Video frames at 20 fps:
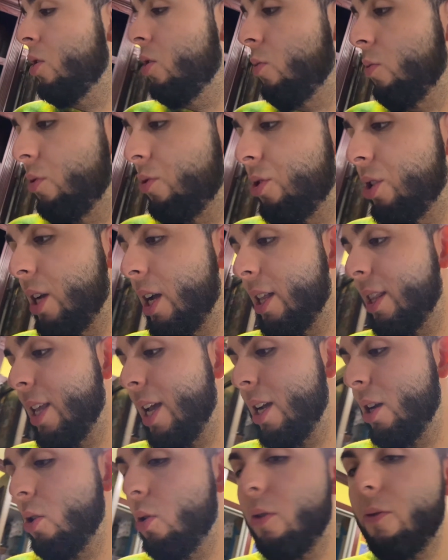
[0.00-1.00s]
once you got that
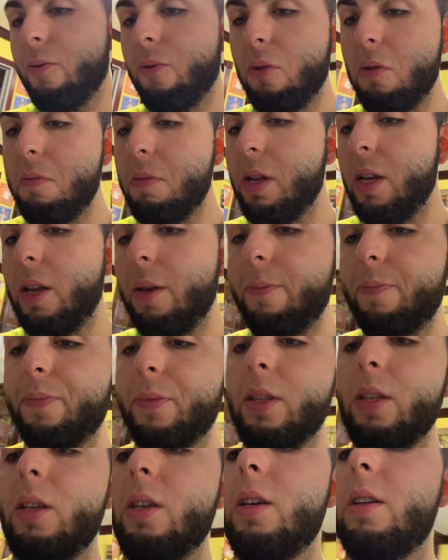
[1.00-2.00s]
going for a minute,
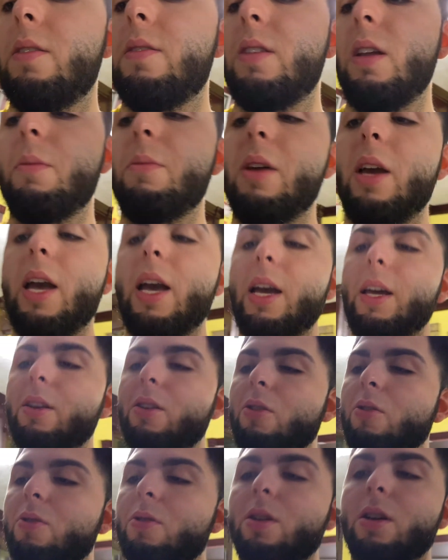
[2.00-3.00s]
it's time to add
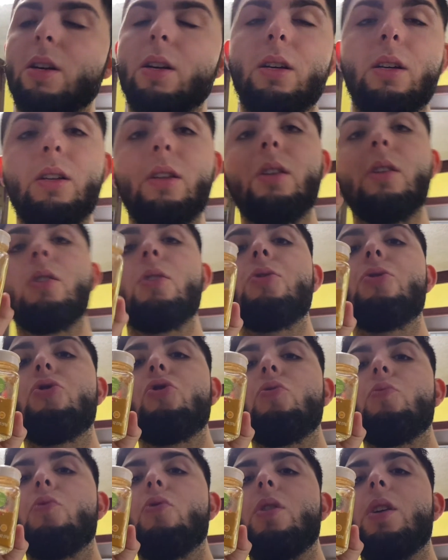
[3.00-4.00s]
your
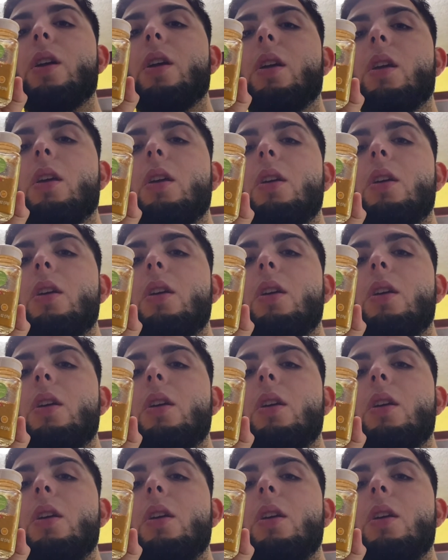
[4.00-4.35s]
turmeric.